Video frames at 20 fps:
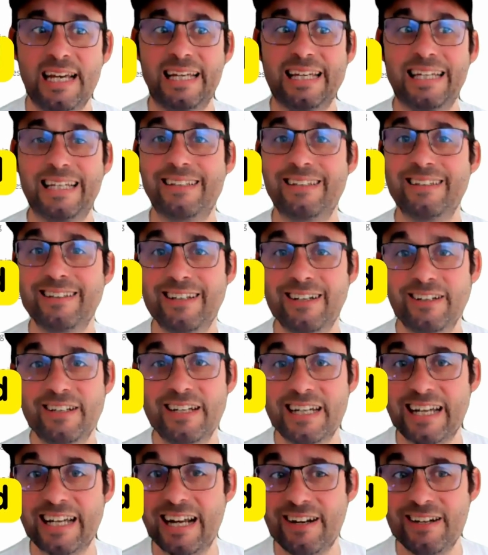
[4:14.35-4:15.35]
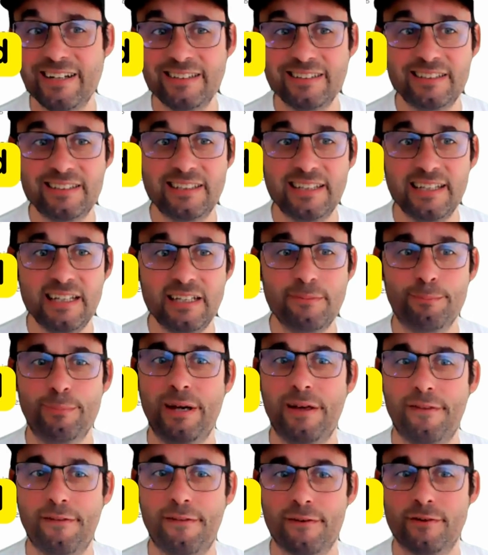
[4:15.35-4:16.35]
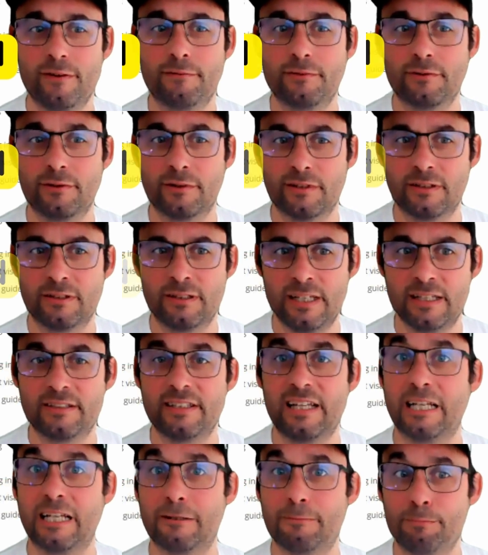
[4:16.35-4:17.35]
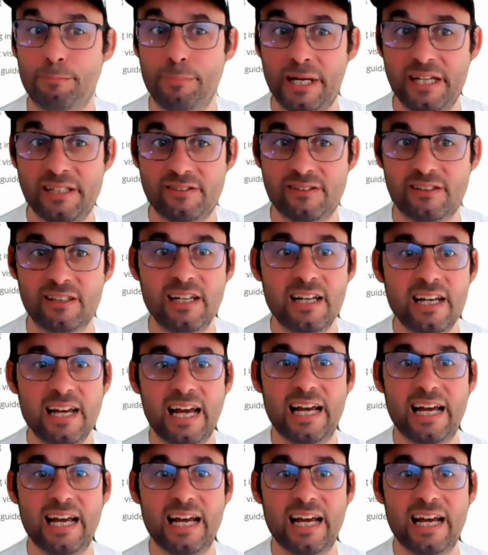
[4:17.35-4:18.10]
is not a guaranteed method of success at best